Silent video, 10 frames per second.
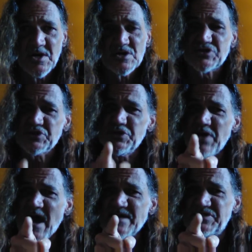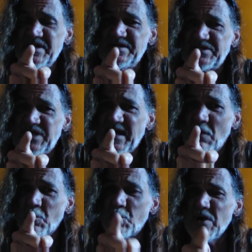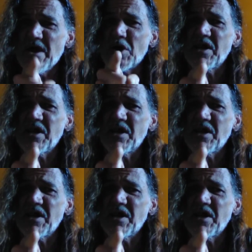So you guys need to take a real